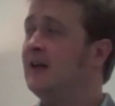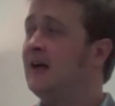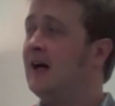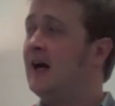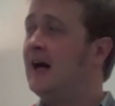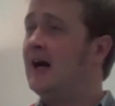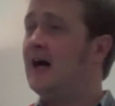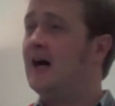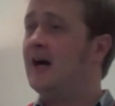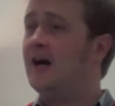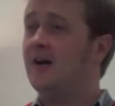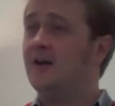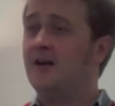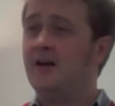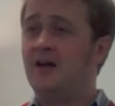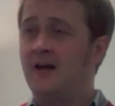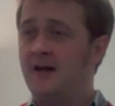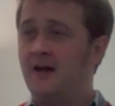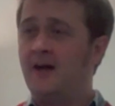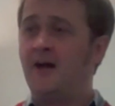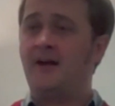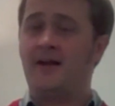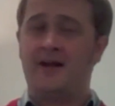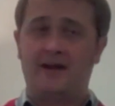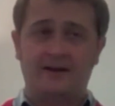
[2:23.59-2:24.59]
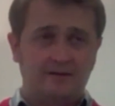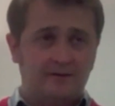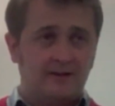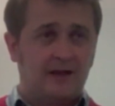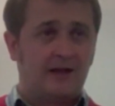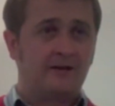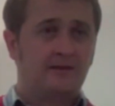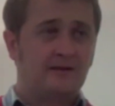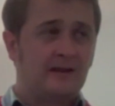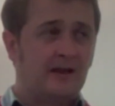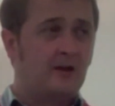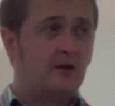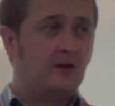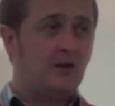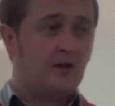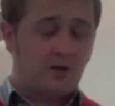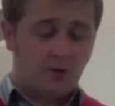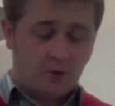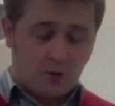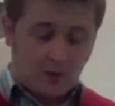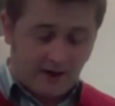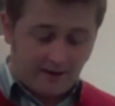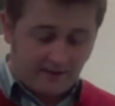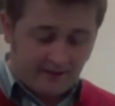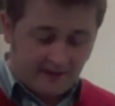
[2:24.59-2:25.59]
And I learn
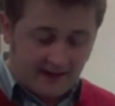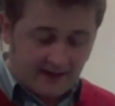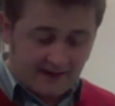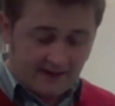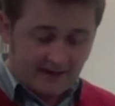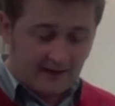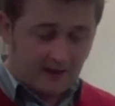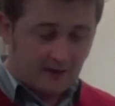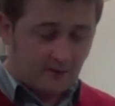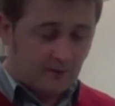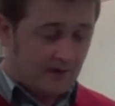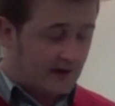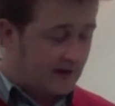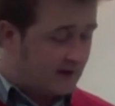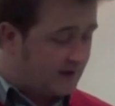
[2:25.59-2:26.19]
quite fast that way.